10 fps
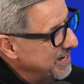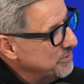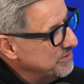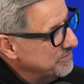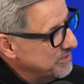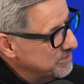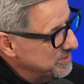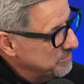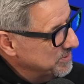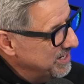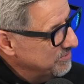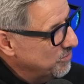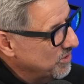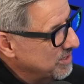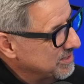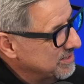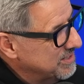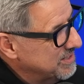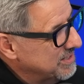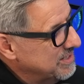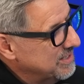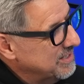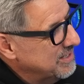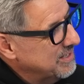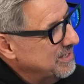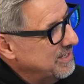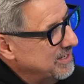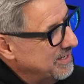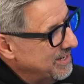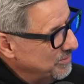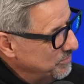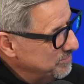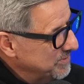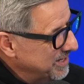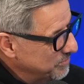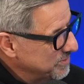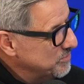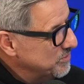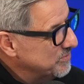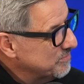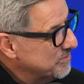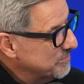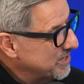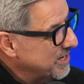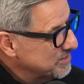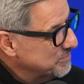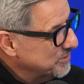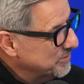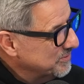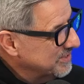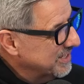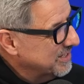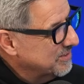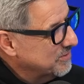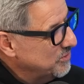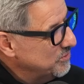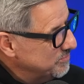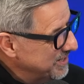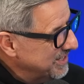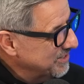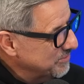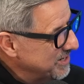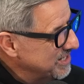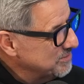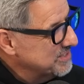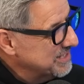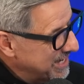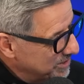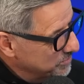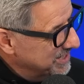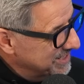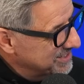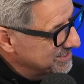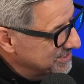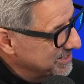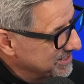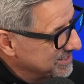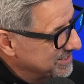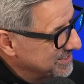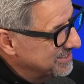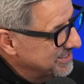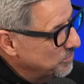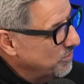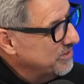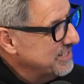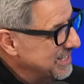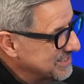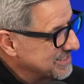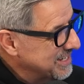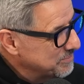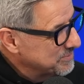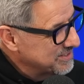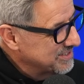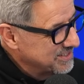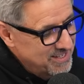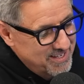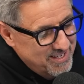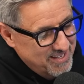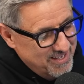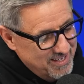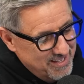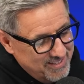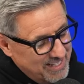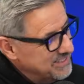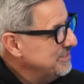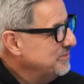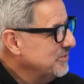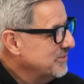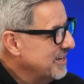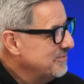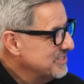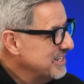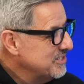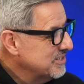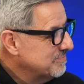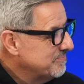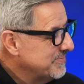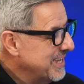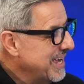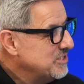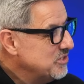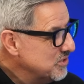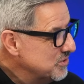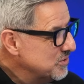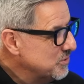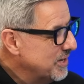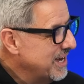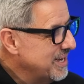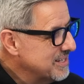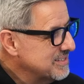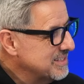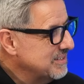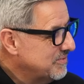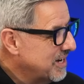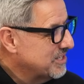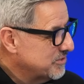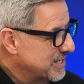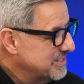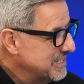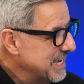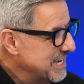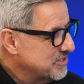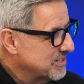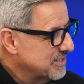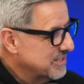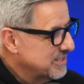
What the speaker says: How are the funds being paid for? How do we move them from the hospital? Like, who's making the arrangements? How do we get this done? What are the next steps? That's a difficult conversation. And you, as the advisor, as the agent,